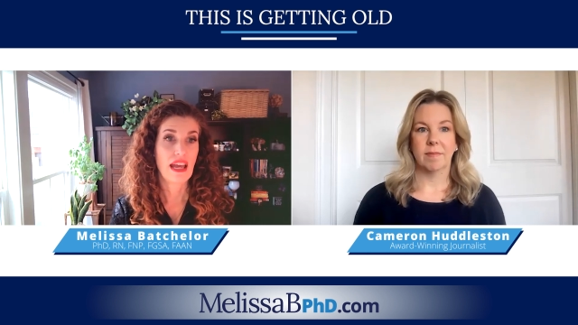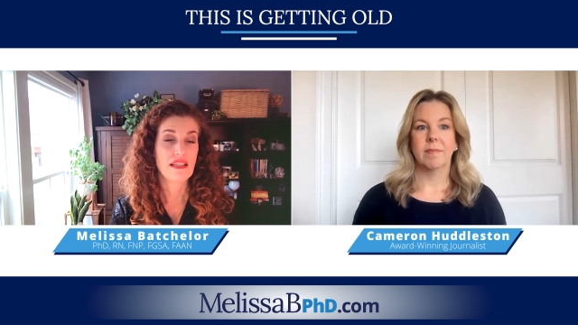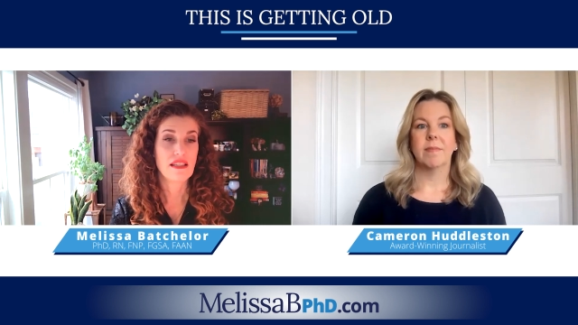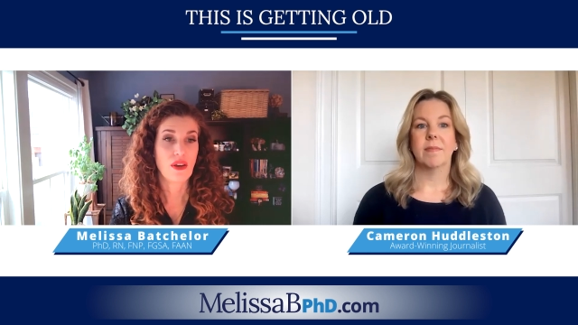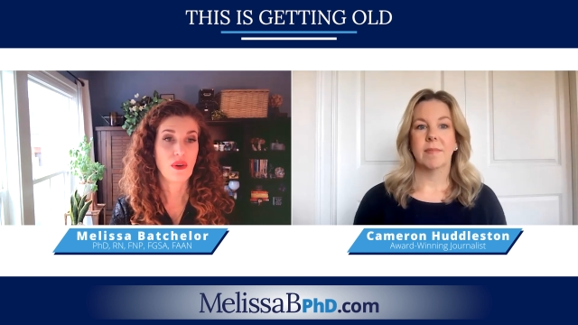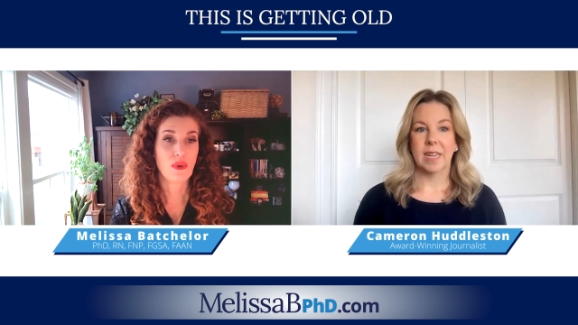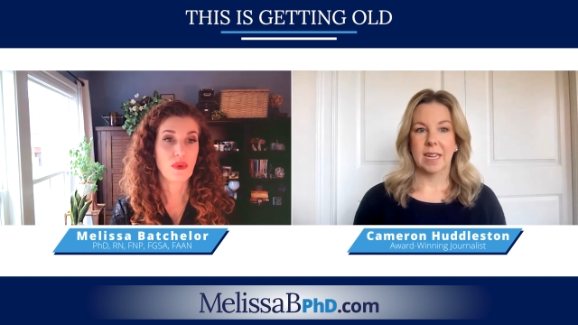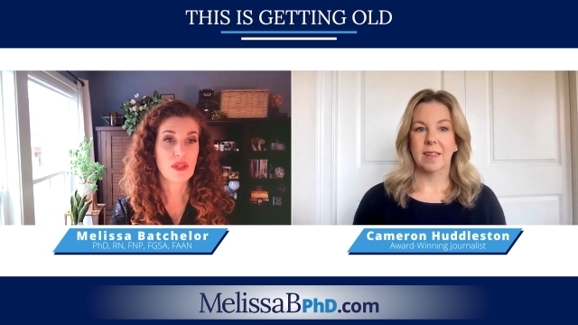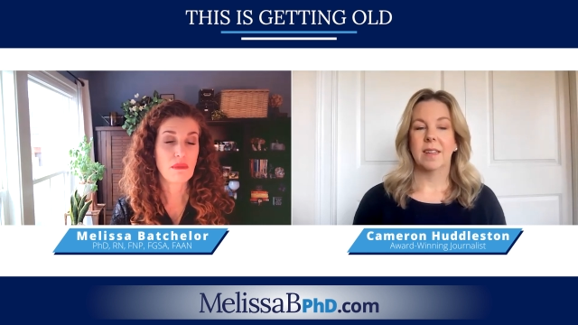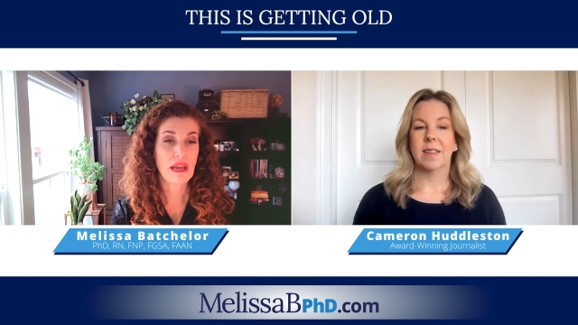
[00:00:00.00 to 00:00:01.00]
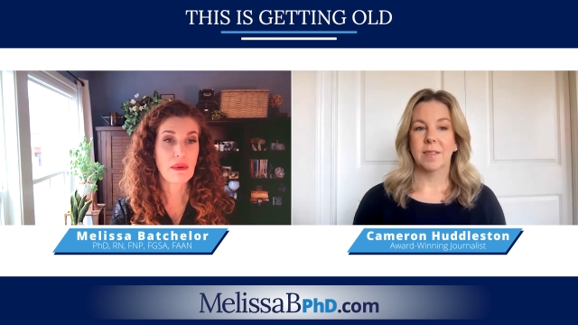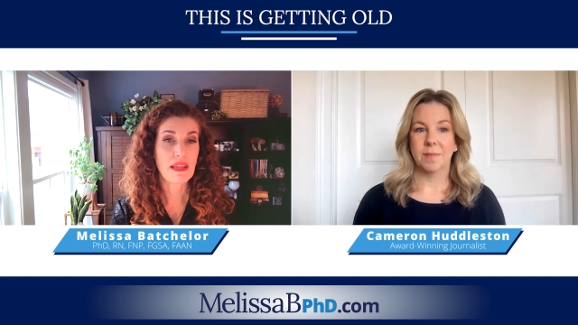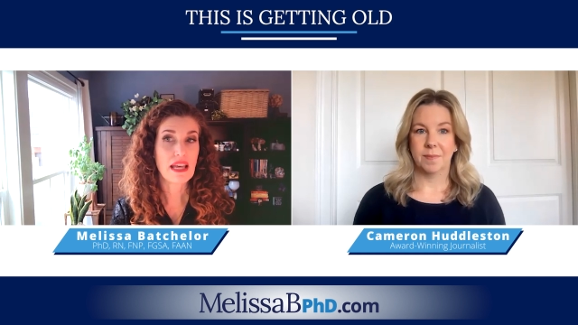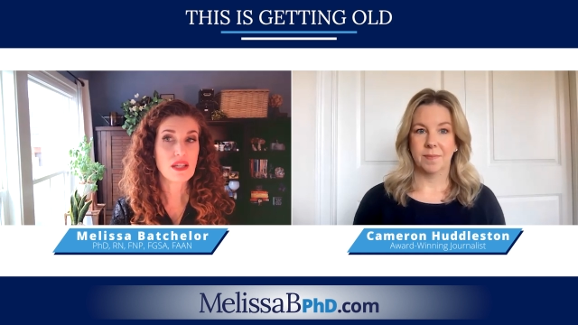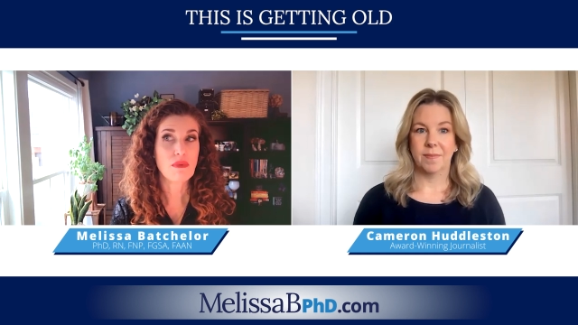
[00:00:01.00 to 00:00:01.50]
Speaker 1: And so to me, I
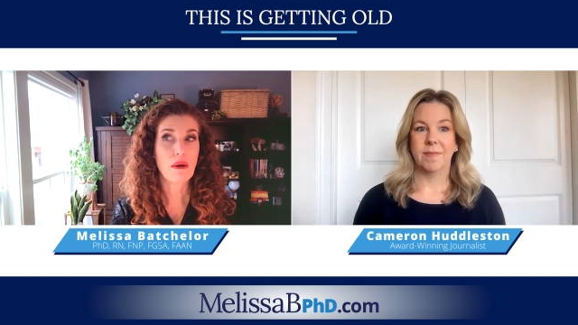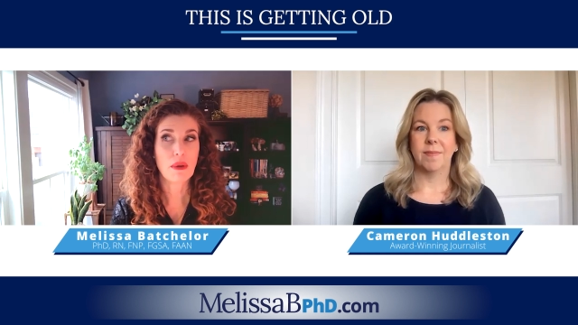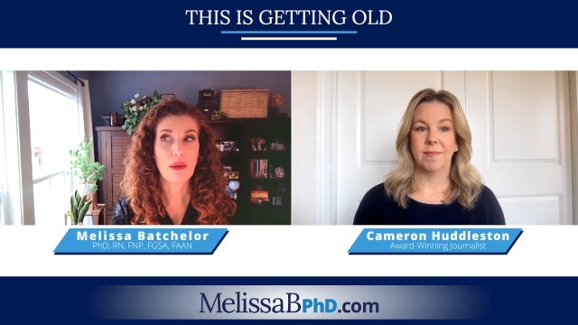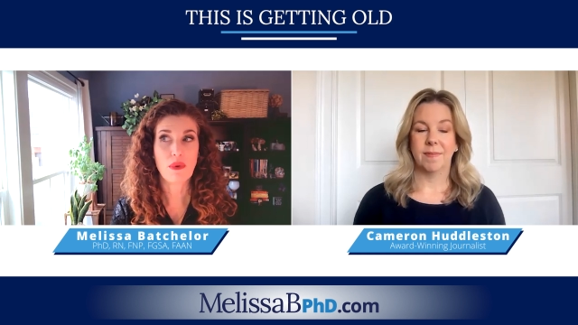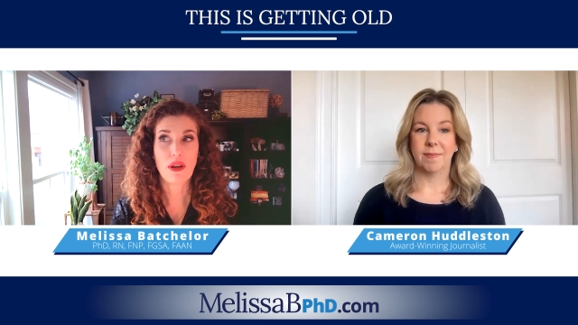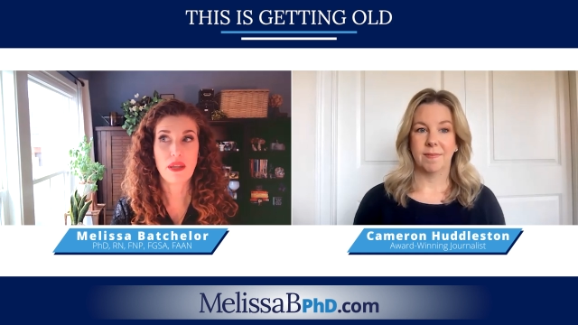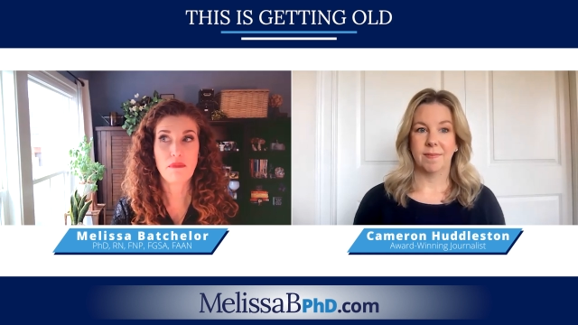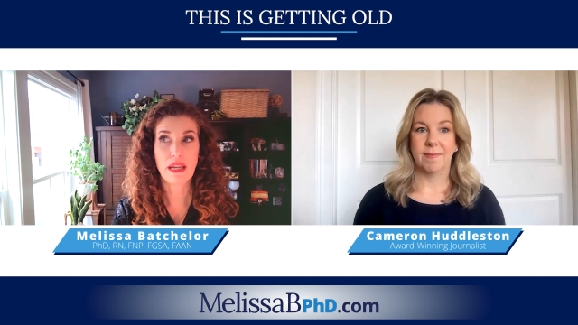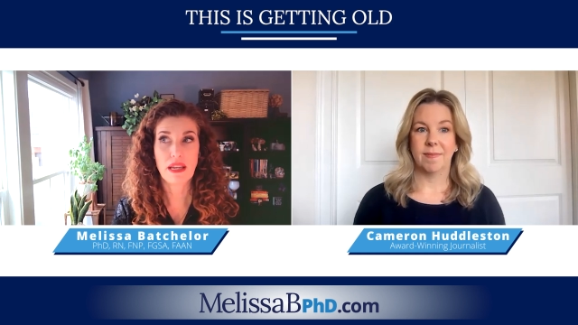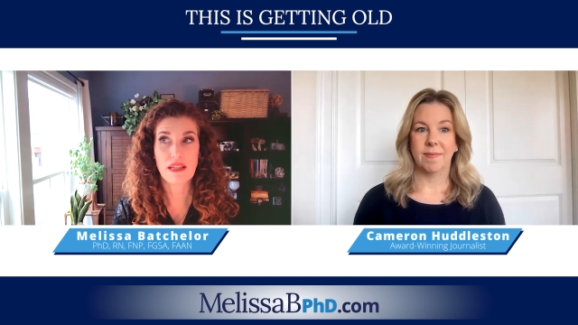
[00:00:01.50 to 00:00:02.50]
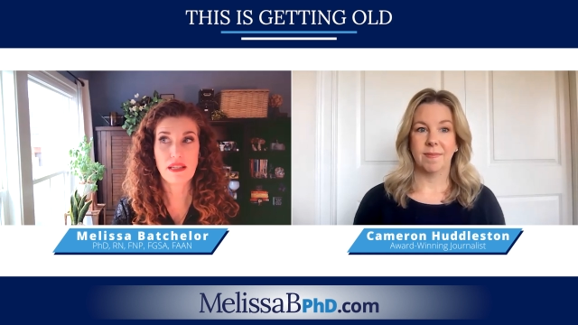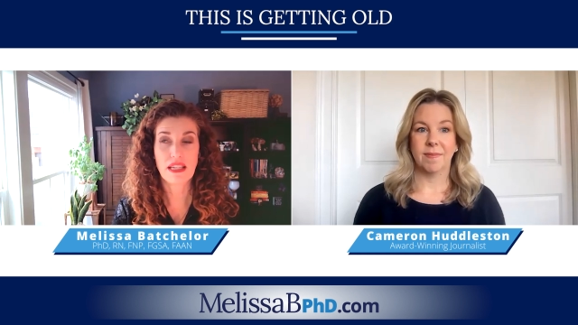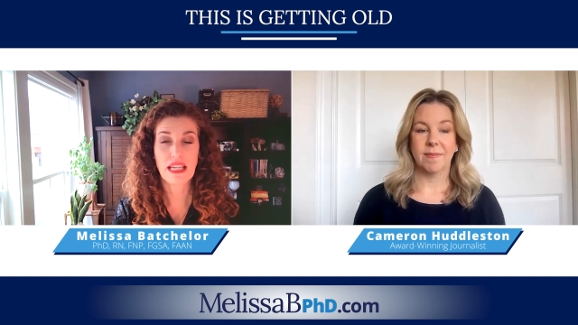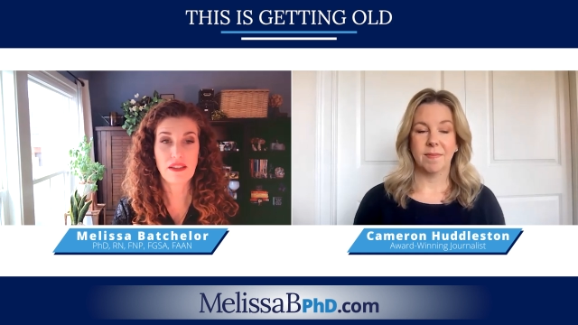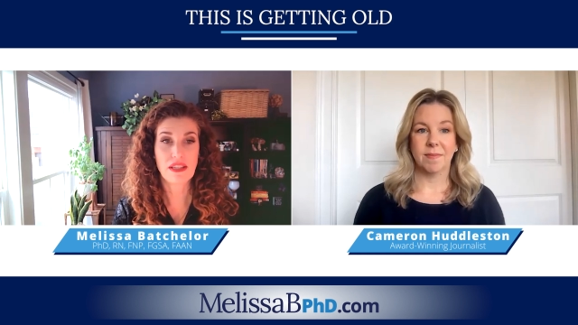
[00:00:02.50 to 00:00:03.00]
mean, that's probably one of the
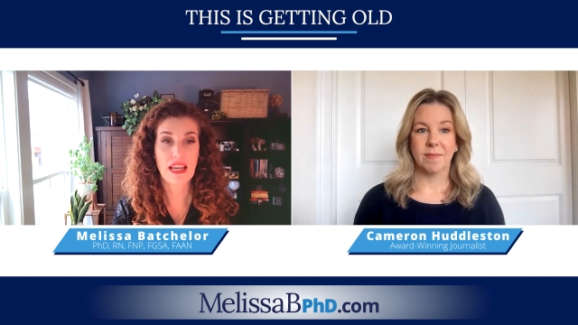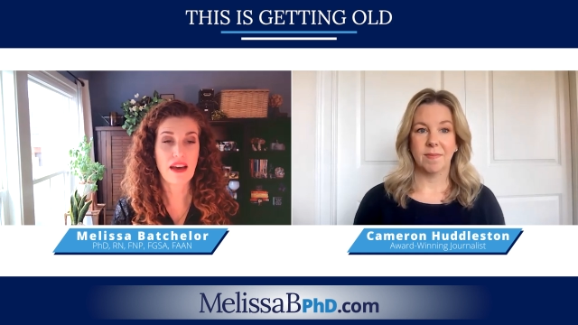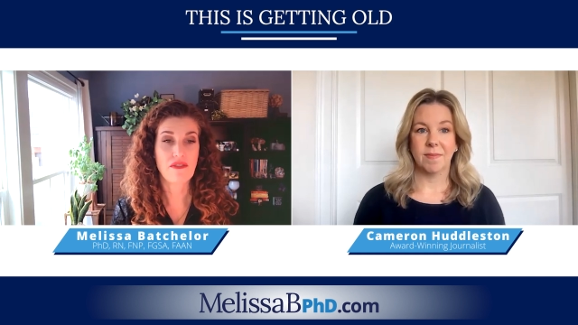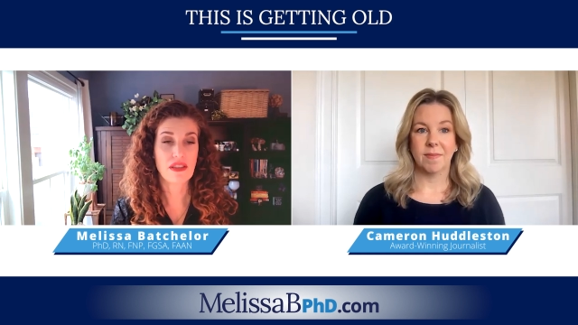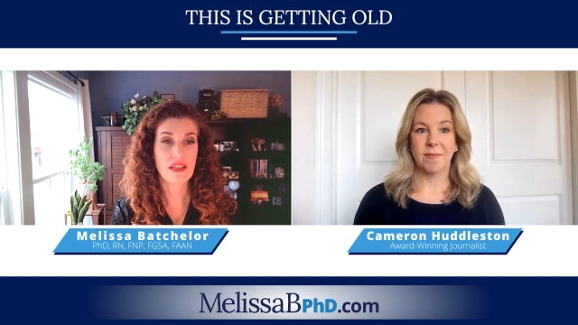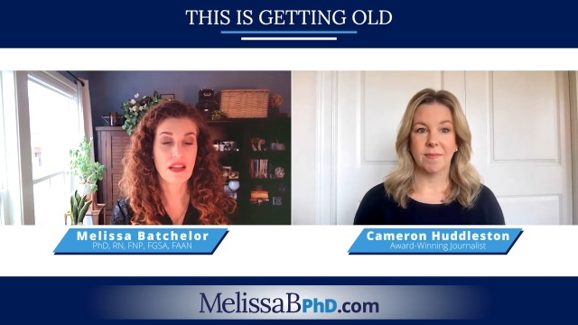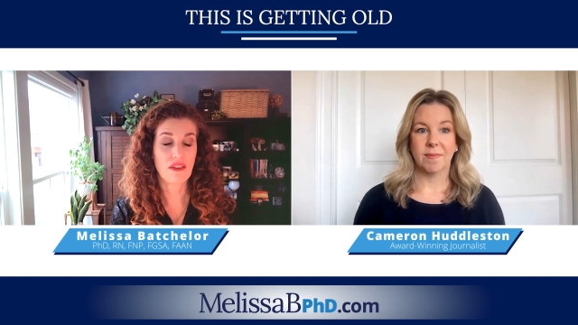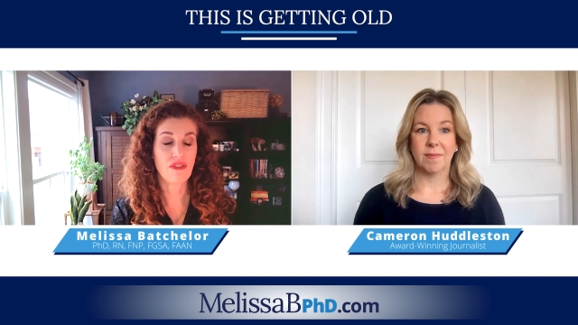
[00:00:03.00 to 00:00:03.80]
biggest gifts that happened this